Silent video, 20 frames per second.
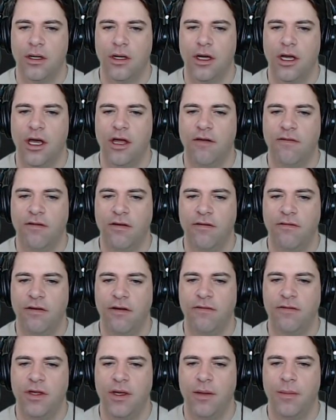
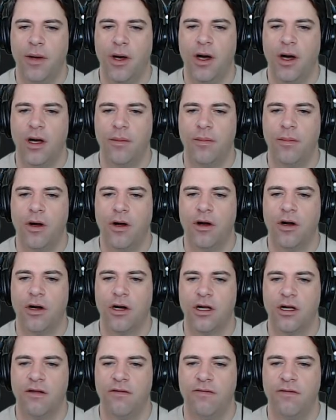NV50 punk bar
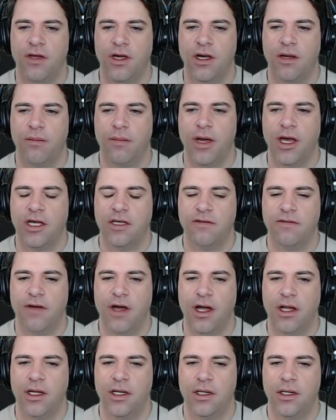config base
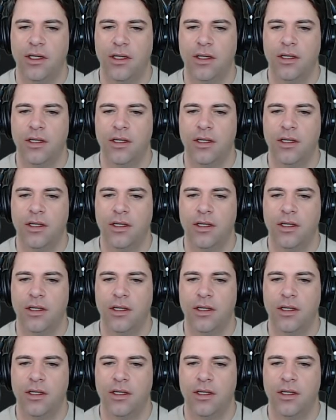valid.